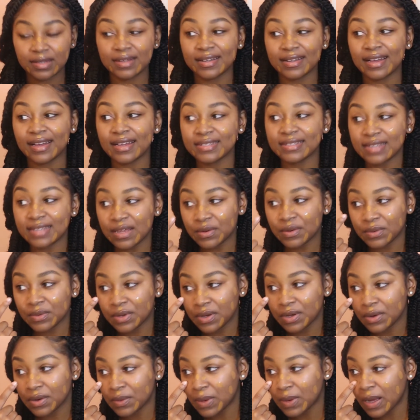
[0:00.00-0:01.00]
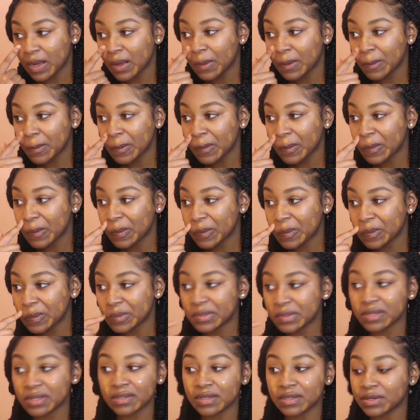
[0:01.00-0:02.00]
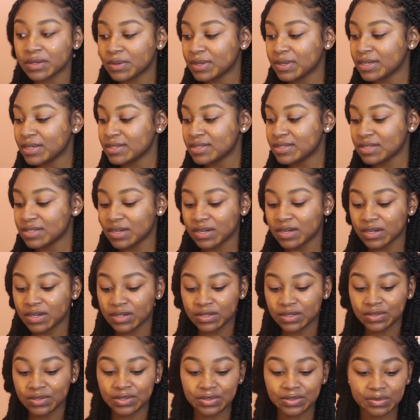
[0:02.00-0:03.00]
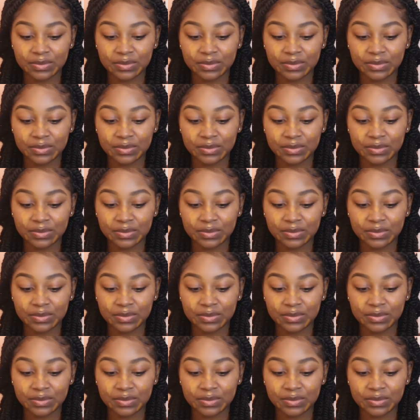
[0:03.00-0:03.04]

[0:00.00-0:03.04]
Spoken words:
Guys, I don't know. I'm a little concerned.